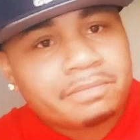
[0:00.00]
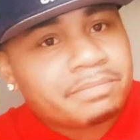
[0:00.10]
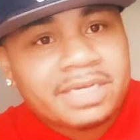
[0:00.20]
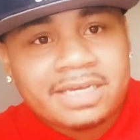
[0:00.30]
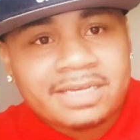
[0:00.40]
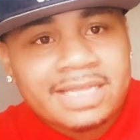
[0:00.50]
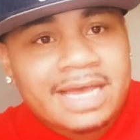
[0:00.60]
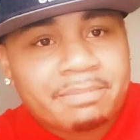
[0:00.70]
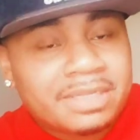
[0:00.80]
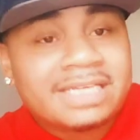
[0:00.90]
be
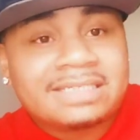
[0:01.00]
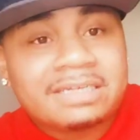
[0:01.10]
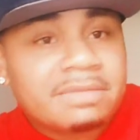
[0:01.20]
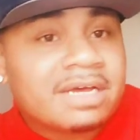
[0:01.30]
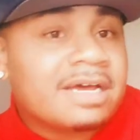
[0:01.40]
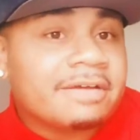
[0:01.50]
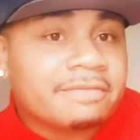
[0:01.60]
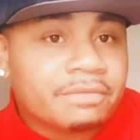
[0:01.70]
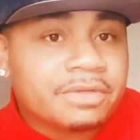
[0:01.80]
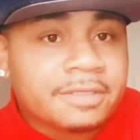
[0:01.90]
that blessing in my
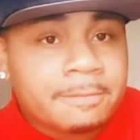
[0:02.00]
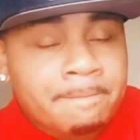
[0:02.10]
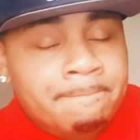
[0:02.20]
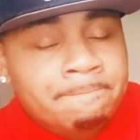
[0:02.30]
life, really.